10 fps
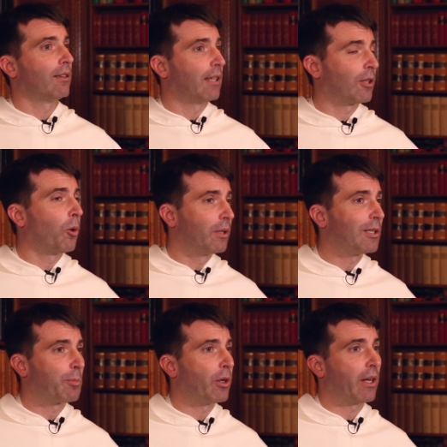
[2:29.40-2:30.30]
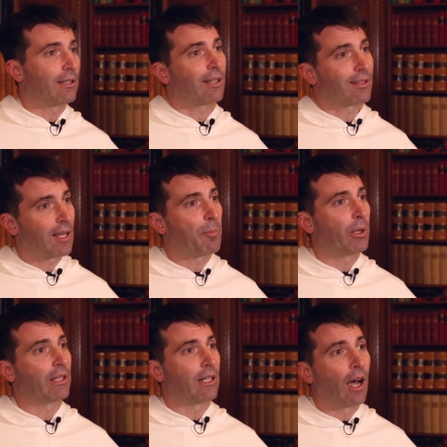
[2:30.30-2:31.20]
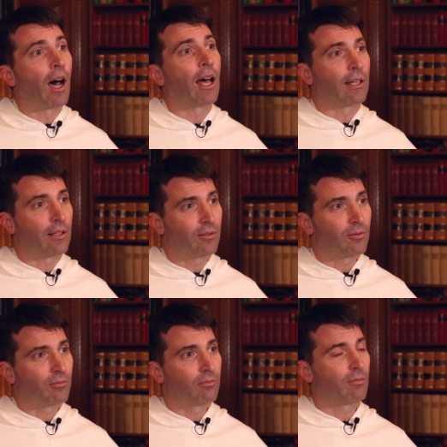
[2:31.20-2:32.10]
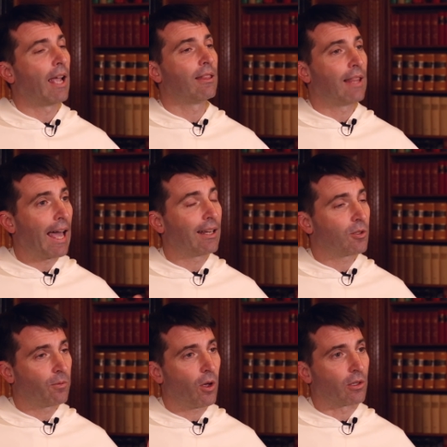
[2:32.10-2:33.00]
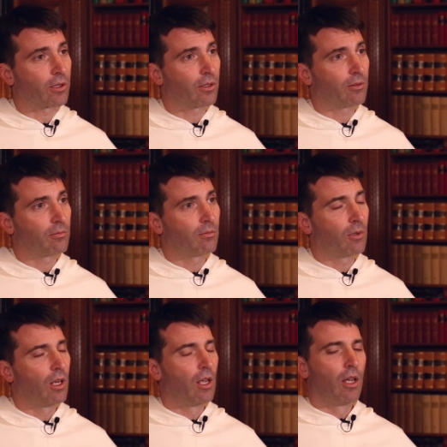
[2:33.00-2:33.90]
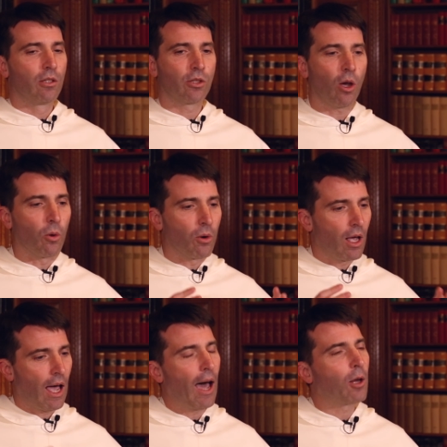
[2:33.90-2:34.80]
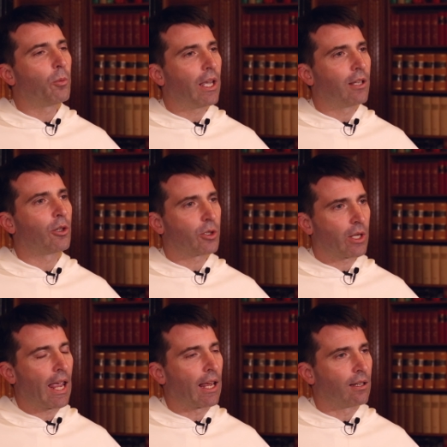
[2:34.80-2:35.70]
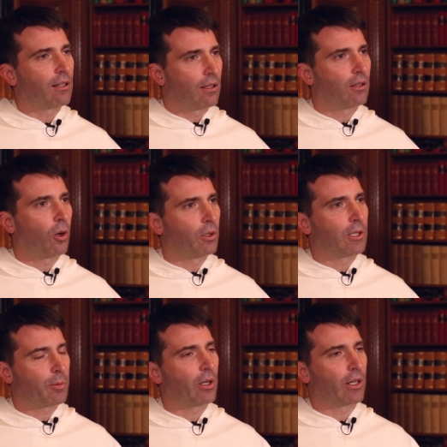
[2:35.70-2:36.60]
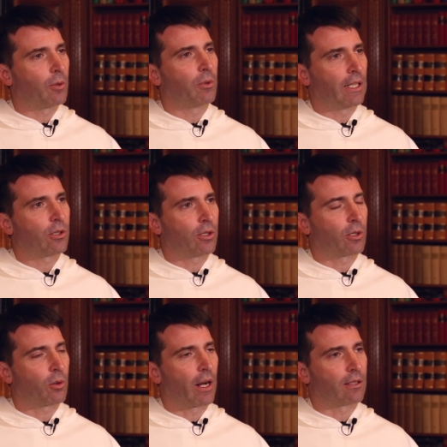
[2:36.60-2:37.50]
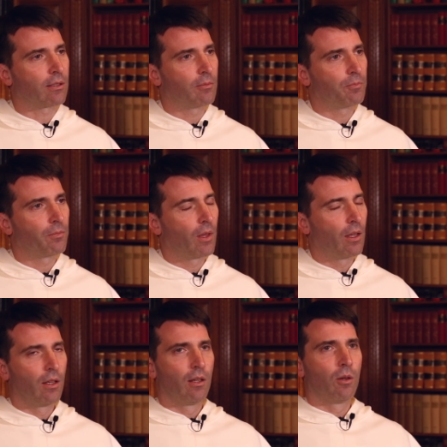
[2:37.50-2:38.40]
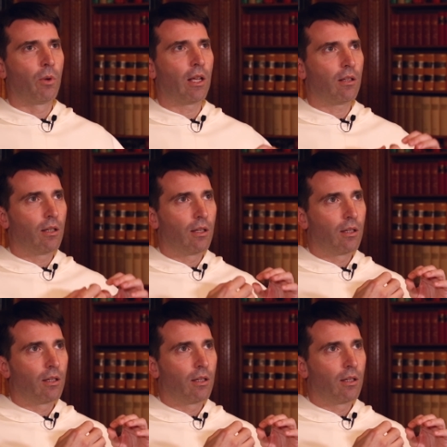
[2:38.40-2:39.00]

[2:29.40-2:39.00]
that the Holy Spirit is a separate God. And that is false. So, how do we understand the Holy Spirit in relation to Christ? Well,